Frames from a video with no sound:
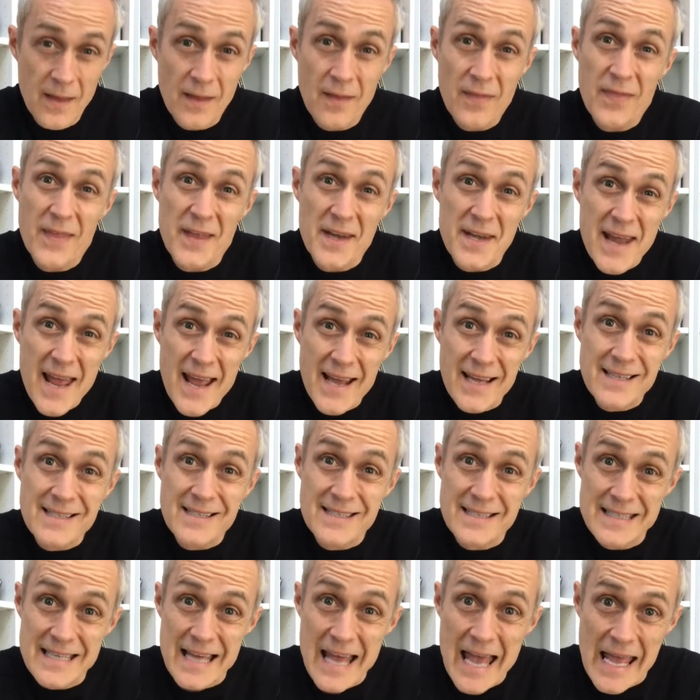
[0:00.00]
The next
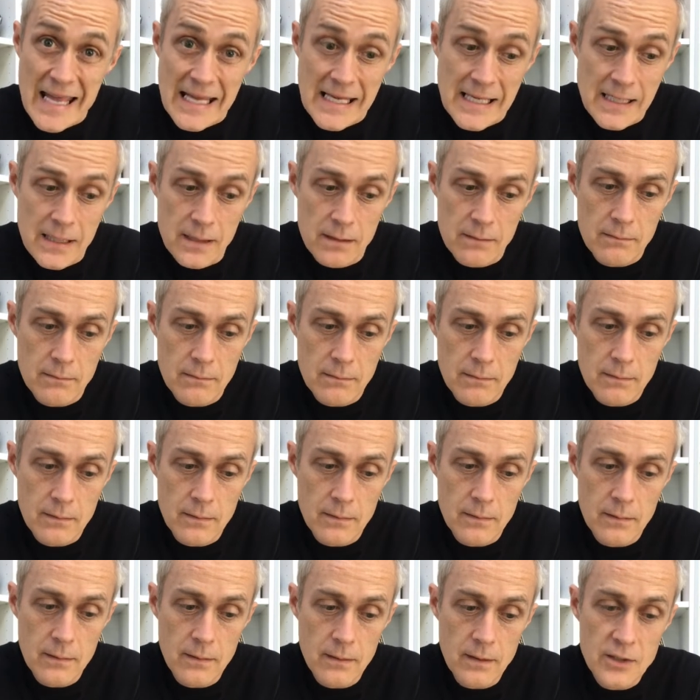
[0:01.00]
day,
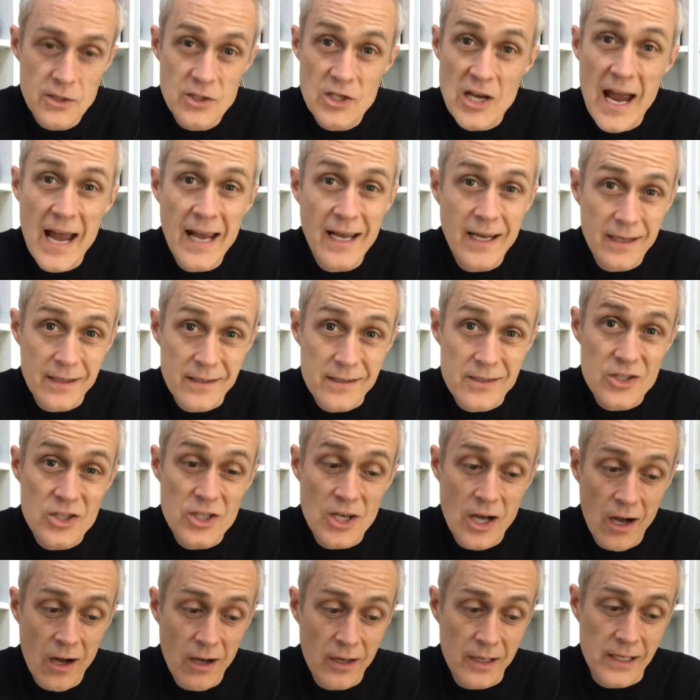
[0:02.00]
Jack and
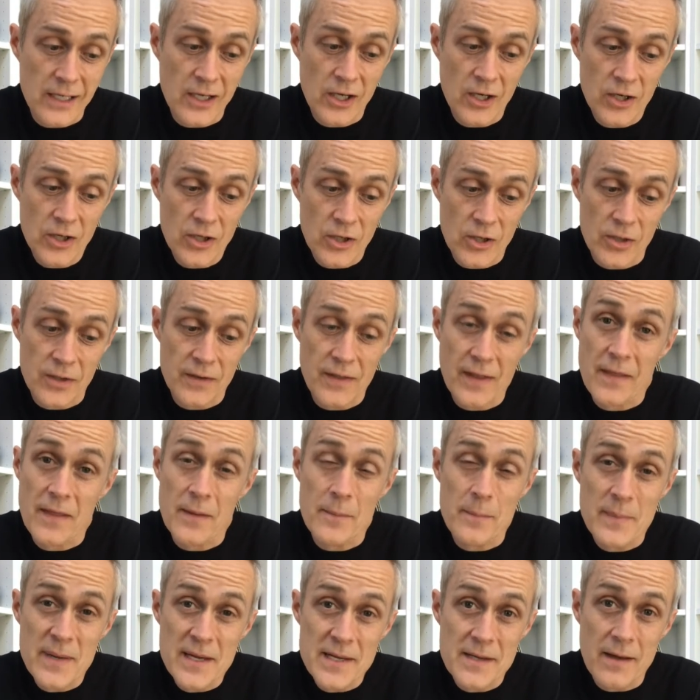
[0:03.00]
Charlie heard that the
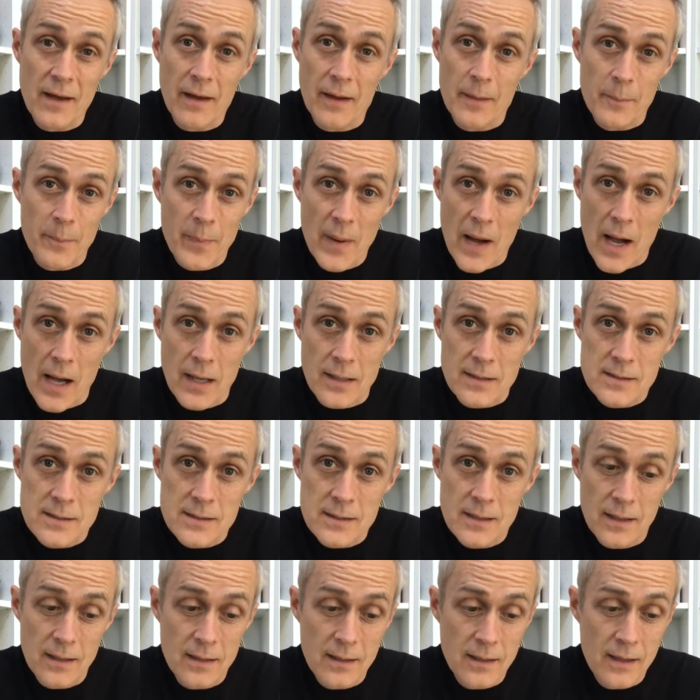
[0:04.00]
midnight bus
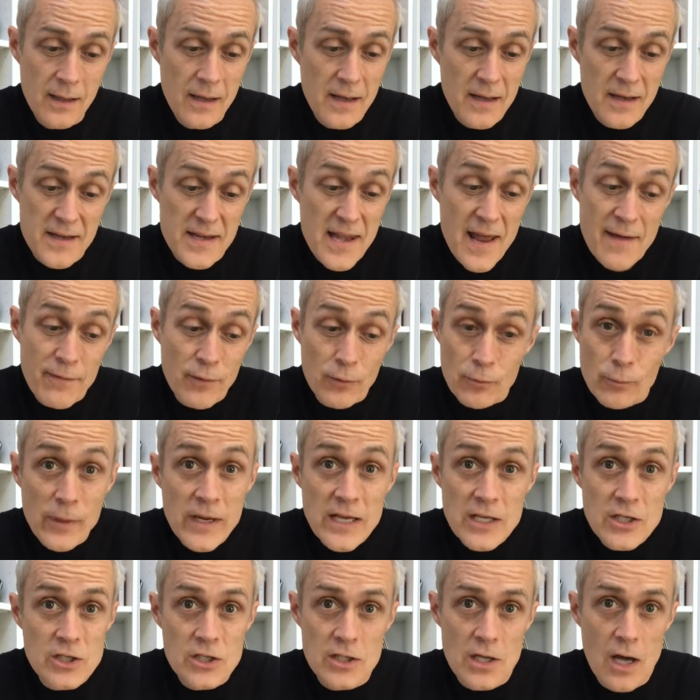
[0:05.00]
never
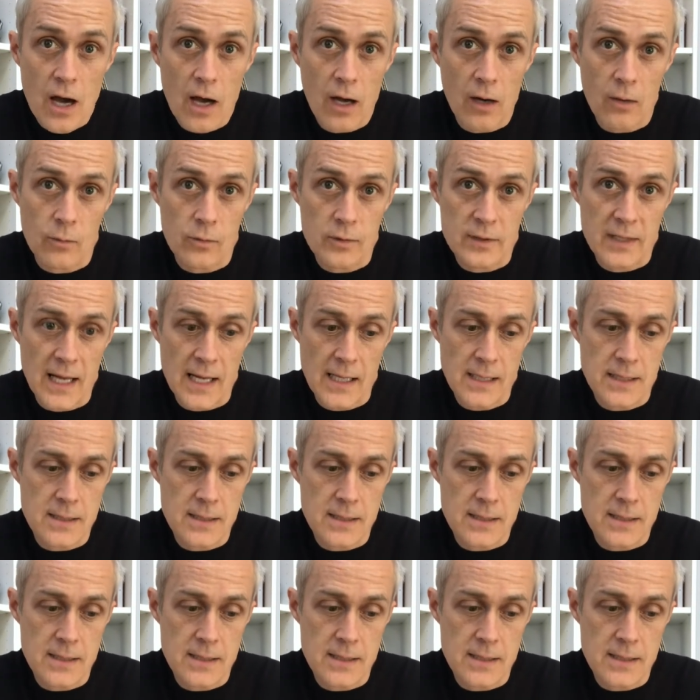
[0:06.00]
reached Harwood End.